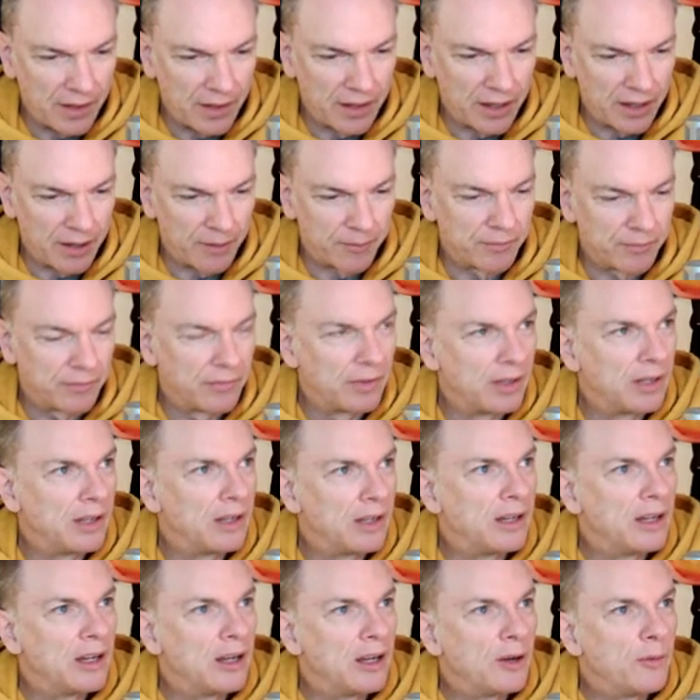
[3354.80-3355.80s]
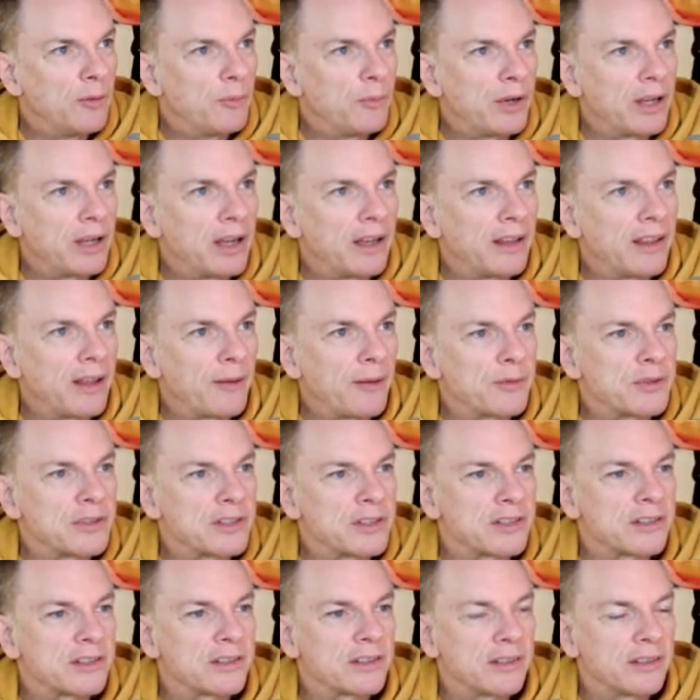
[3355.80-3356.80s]
it? Um, but yeah, that
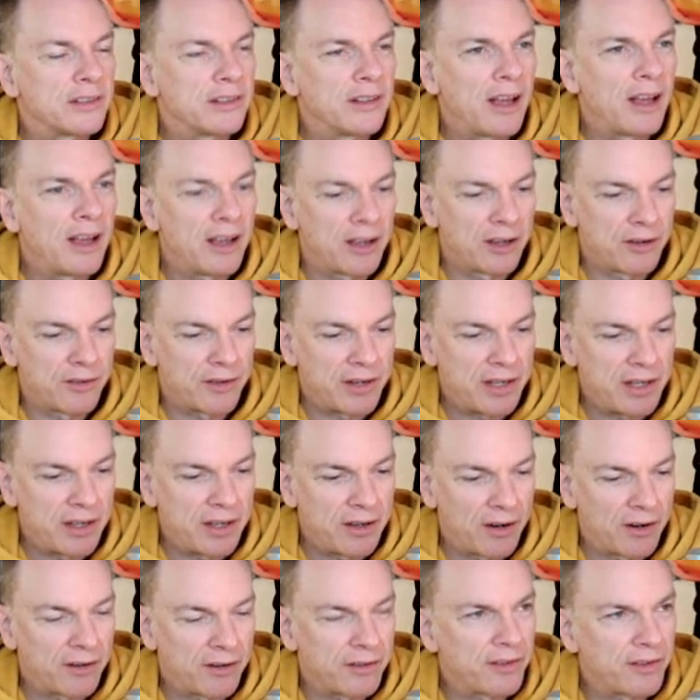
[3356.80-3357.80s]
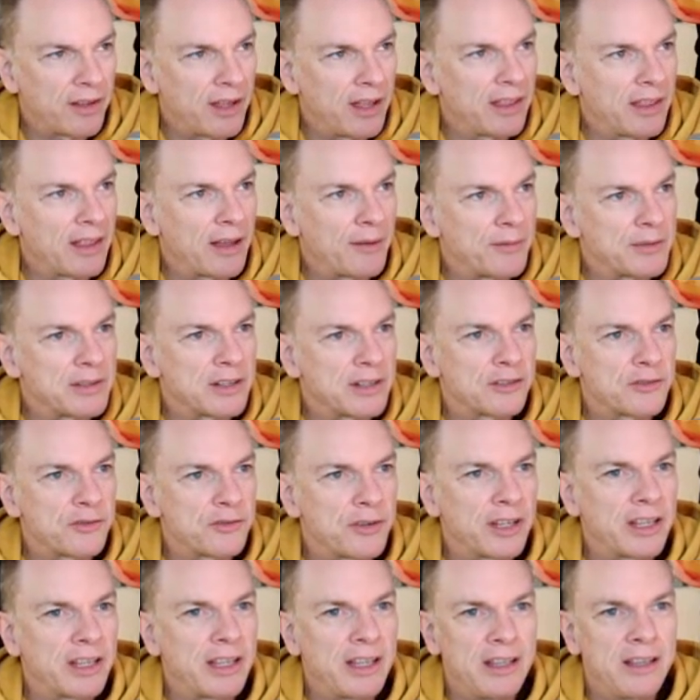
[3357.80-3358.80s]
was. I agree, Arthur. I think that was a
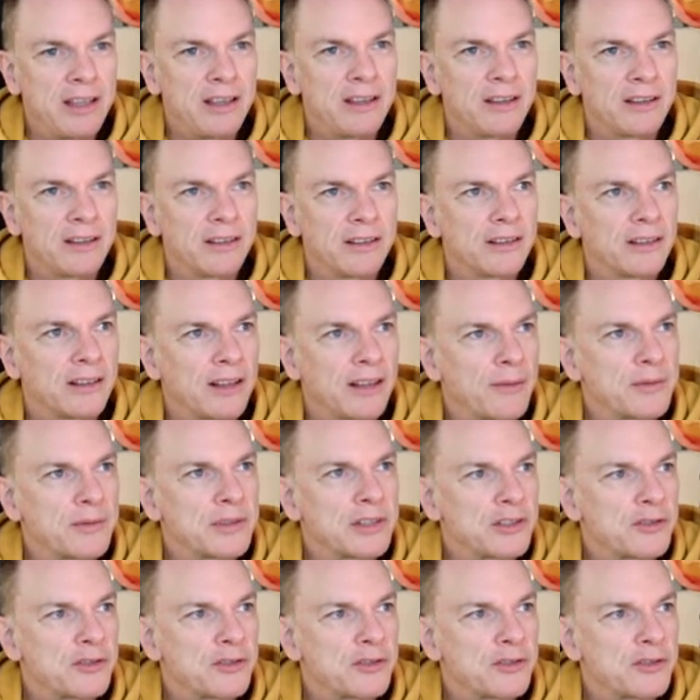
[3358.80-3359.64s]
tricky. That was a